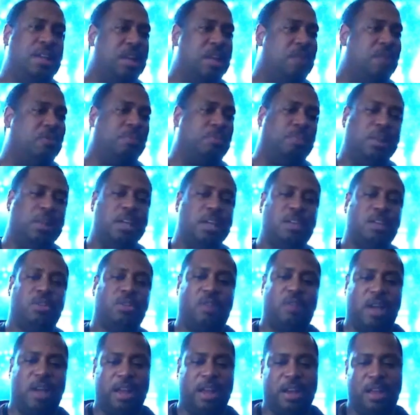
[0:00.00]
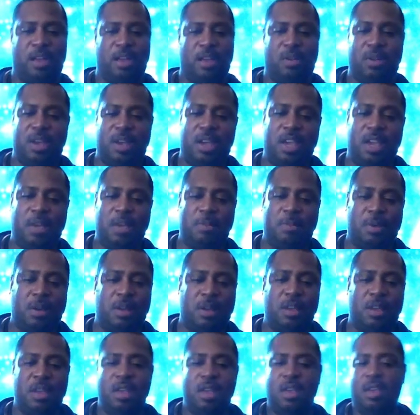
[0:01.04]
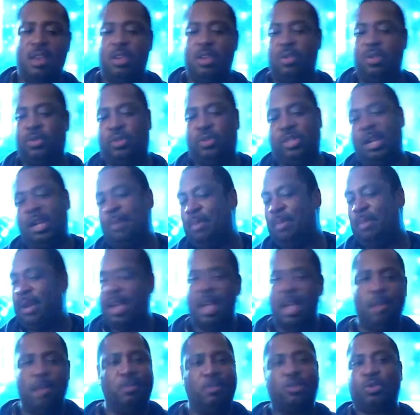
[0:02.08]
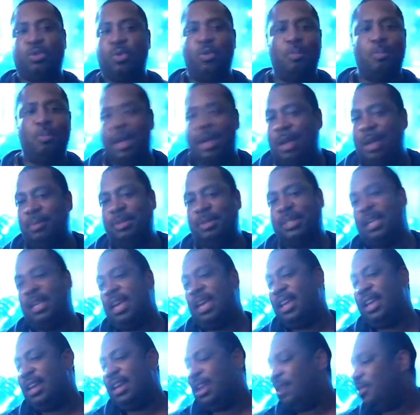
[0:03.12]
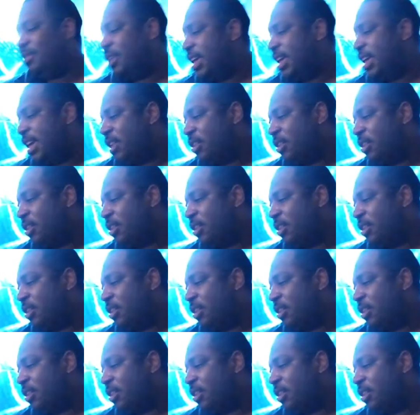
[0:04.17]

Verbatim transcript: Never played a crackdown game Uh, checked my gamerscore, my tag. Never had a